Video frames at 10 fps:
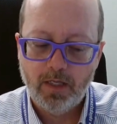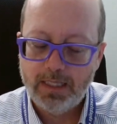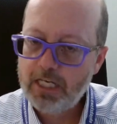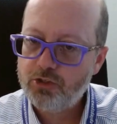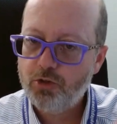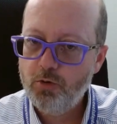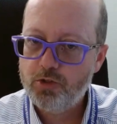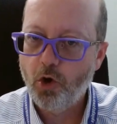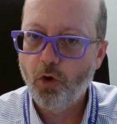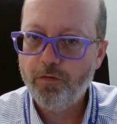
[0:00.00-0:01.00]

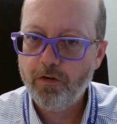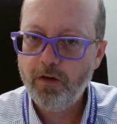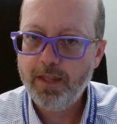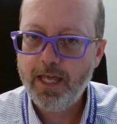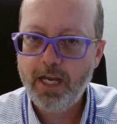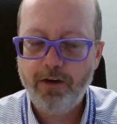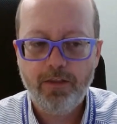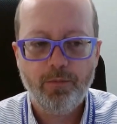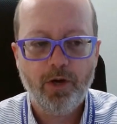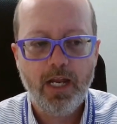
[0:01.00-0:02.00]
electrodes over that area of
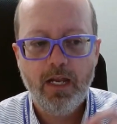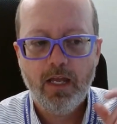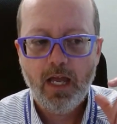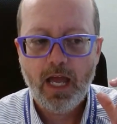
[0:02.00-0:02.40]
the brain